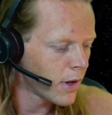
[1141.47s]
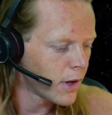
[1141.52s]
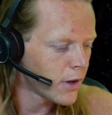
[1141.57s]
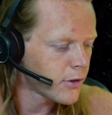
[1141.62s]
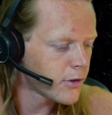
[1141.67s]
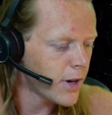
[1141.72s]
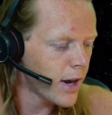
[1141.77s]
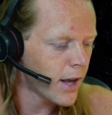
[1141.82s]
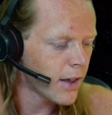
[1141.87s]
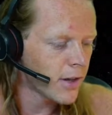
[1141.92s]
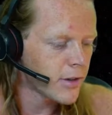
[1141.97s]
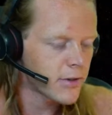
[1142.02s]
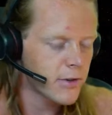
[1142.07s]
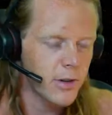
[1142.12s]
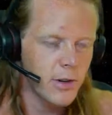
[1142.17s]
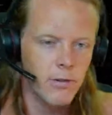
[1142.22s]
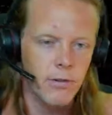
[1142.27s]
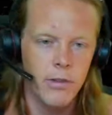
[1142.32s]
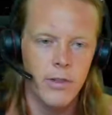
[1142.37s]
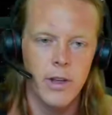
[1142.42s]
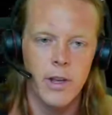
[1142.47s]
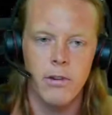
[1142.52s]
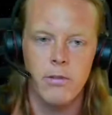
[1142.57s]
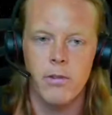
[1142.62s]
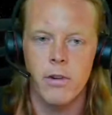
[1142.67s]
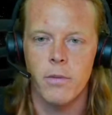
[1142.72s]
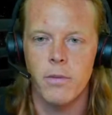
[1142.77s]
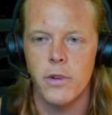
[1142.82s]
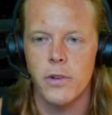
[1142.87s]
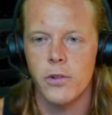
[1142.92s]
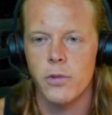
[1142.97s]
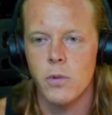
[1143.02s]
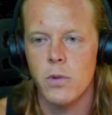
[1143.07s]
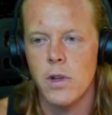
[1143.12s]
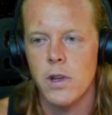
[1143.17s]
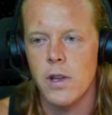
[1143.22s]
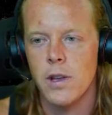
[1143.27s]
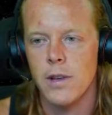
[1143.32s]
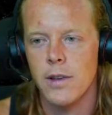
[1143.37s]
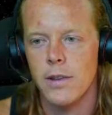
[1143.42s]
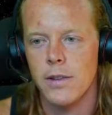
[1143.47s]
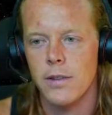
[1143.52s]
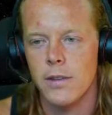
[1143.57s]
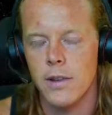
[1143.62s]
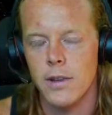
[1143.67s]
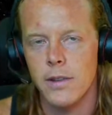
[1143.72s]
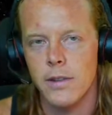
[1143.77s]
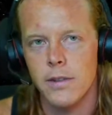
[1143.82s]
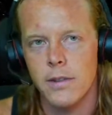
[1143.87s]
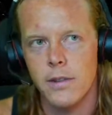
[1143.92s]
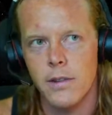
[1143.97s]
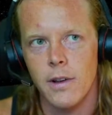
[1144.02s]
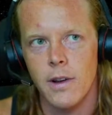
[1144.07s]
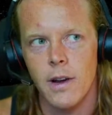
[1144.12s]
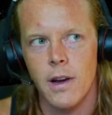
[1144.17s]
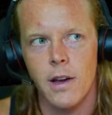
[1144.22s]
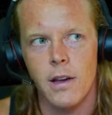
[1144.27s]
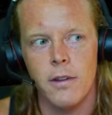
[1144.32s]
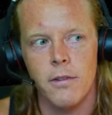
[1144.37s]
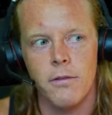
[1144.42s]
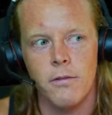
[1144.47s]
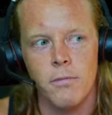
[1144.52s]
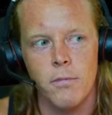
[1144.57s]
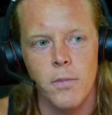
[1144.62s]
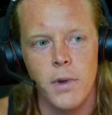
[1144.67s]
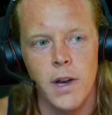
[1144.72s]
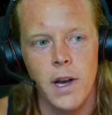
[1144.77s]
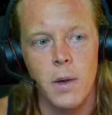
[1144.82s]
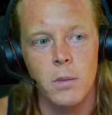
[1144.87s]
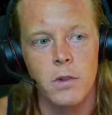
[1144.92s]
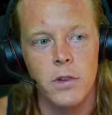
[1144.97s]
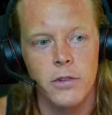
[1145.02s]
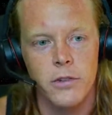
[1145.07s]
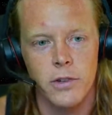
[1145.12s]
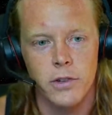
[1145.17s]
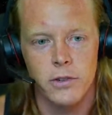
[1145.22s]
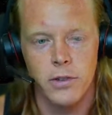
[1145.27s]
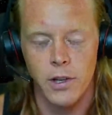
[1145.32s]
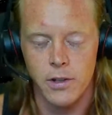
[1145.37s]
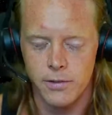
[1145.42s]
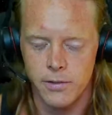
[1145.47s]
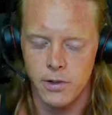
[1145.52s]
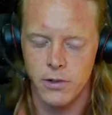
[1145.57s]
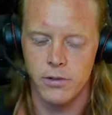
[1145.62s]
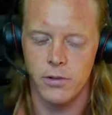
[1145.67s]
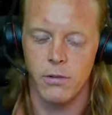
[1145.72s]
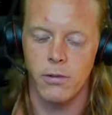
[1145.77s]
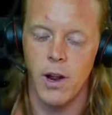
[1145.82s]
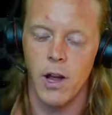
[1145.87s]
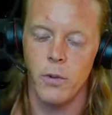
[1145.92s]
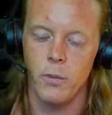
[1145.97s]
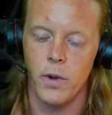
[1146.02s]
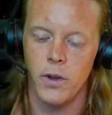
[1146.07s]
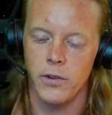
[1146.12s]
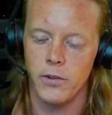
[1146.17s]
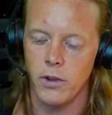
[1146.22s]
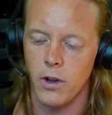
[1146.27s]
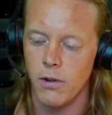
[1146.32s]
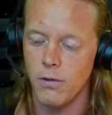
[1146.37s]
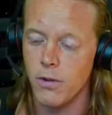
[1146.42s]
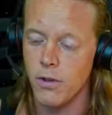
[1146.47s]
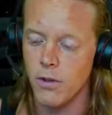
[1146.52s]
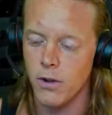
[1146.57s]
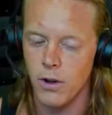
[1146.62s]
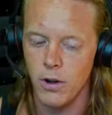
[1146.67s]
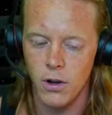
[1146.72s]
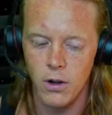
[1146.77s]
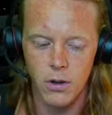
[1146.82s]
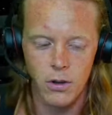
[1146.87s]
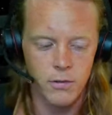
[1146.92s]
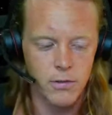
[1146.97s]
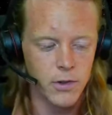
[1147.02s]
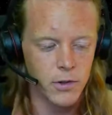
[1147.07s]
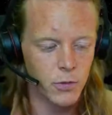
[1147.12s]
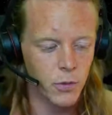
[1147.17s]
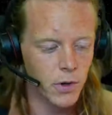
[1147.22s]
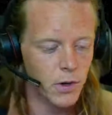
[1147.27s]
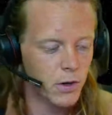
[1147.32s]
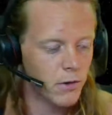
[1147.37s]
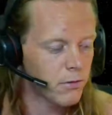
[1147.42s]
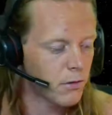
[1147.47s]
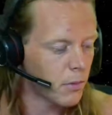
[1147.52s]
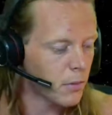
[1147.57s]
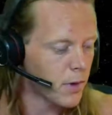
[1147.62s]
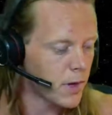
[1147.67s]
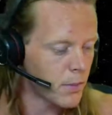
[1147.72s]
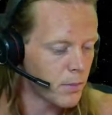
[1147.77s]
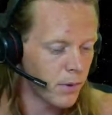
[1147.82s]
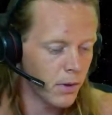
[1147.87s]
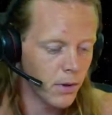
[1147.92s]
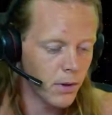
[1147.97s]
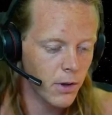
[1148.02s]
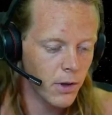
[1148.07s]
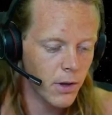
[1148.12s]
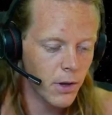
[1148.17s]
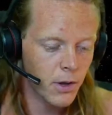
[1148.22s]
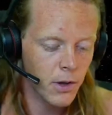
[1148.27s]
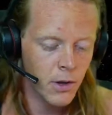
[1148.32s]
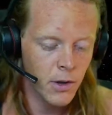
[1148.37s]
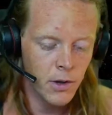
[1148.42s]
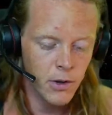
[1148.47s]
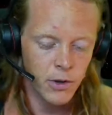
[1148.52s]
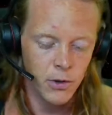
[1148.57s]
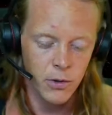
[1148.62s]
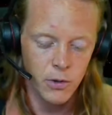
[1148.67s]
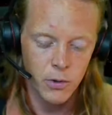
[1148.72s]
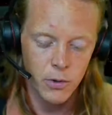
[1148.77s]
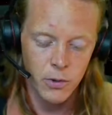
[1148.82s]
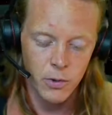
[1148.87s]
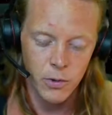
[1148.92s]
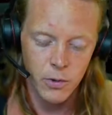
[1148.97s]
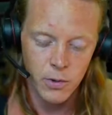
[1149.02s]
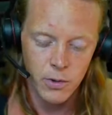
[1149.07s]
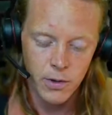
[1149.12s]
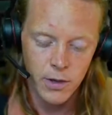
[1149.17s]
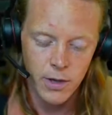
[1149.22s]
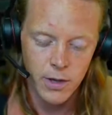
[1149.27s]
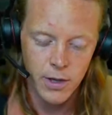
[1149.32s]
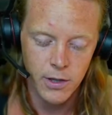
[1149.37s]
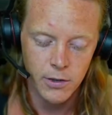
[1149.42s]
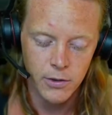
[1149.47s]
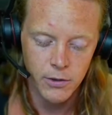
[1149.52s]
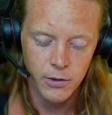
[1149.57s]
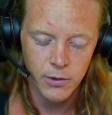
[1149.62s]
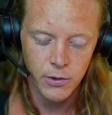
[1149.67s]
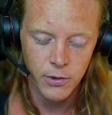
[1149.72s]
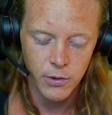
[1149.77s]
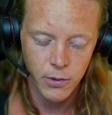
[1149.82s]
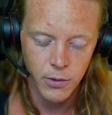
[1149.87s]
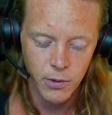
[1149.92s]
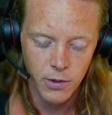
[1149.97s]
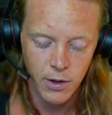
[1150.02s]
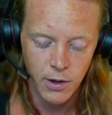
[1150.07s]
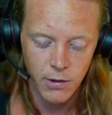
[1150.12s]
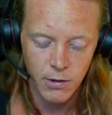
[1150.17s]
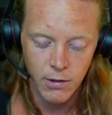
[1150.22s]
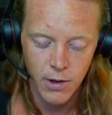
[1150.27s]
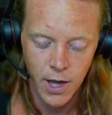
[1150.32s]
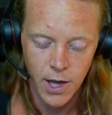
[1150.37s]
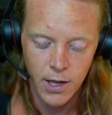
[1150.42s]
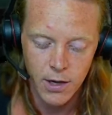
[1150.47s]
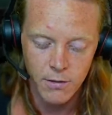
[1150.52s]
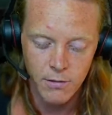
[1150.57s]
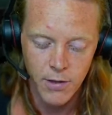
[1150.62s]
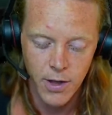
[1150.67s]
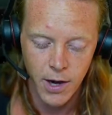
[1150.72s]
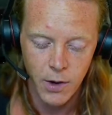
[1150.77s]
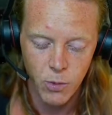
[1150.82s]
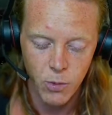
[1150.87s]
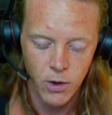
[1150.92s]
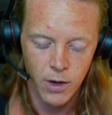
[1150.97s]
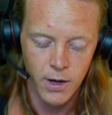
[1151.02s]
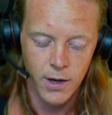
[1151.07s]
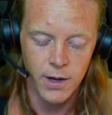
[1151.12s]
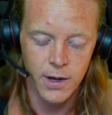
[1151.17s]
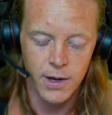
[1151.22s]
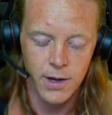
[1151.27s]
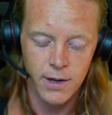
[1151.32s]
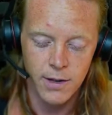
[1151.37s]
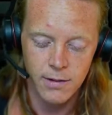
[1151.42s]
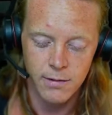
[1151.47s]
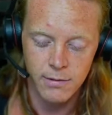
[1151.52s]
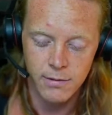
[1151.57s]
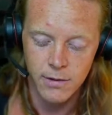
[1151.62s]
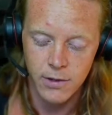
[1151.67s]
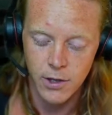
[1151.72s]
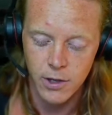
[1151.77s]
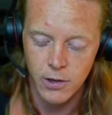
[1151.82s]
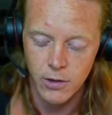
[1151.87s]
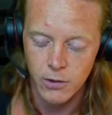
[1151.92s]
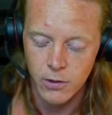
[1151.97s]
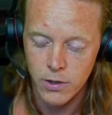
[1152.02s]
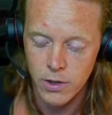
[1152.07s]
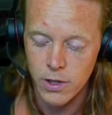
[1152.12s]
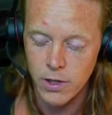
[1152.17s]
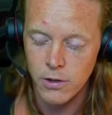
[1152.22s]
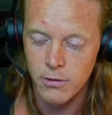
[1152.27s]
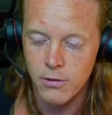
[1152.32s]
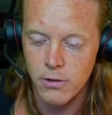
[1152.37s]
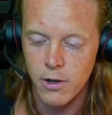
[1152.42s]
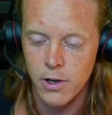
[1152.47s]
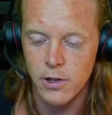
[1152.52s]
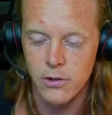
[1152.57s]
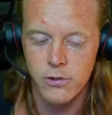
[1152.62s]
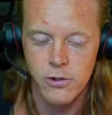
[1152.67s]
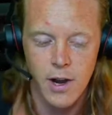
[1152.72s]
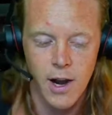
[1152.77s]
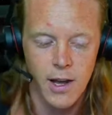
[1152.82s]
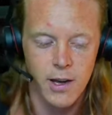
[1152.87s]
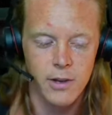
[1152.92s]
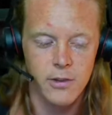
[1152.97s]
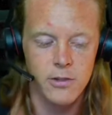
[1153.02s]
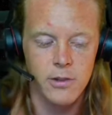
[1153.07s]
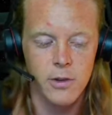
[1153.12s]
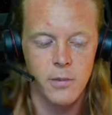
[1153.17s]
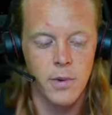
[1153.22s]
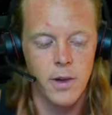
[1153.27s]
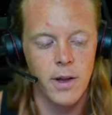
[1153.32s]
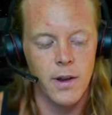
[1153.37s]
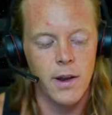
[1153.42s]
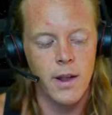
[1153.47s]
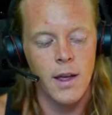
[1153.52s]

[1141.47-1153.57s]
challenging thing from this week is I've been able to successfully surround myself with all of these wonderful people who can do a lot of that work, and I can, give great strategy. But